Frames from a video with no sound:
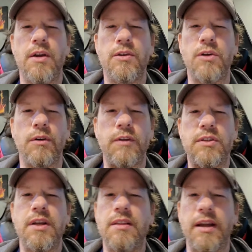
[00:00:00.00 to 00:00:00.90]
So if you
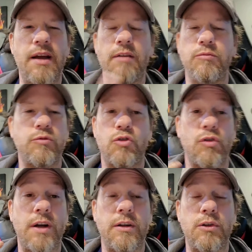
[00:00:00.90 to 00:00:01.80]
see, like, I
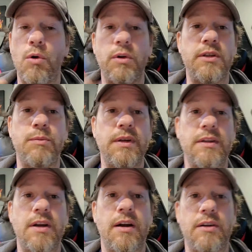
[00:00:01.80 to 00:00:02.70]
tried to totally spin the
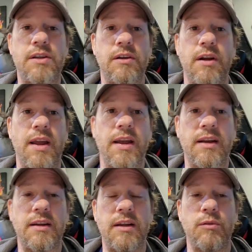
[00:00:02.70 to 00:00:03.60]
tires here,
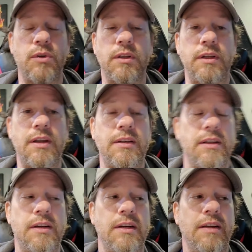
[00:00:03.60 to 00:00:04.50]
and it
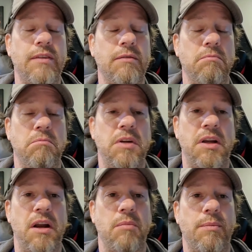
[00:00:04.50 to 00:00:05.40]
didn't even
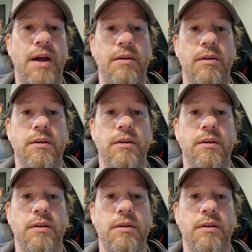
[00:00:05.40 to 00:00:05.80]
get above